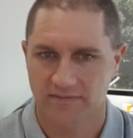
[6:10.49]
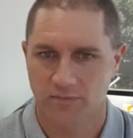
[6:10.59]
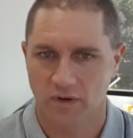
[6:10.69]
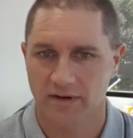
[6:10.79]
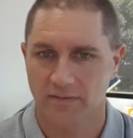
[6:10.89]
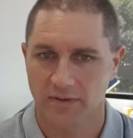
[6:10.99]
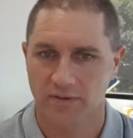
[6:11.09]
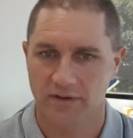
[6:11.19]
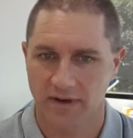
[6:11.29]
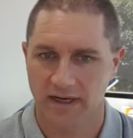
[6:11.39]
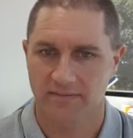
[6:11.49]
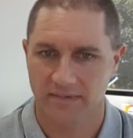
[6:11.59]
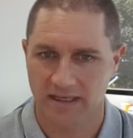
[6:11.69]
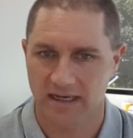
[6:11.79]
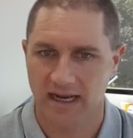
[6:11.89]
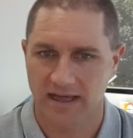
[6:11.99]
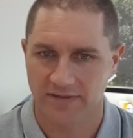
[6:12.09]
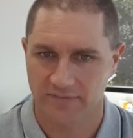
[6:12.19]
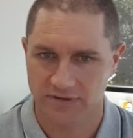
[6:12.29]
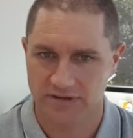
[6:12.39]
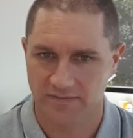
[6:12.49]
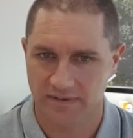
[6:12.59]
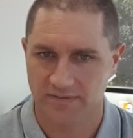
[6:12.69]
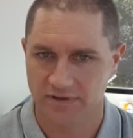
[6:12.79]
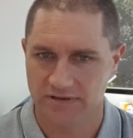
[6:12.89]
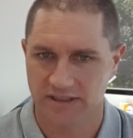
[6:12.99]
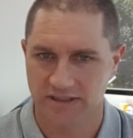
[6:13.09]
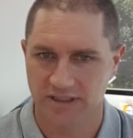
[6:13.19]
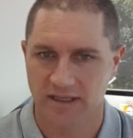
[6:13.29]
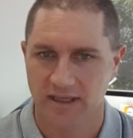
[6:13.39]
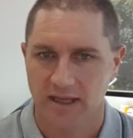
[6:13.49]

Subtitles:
where we would recommend an arthroscopy procedure.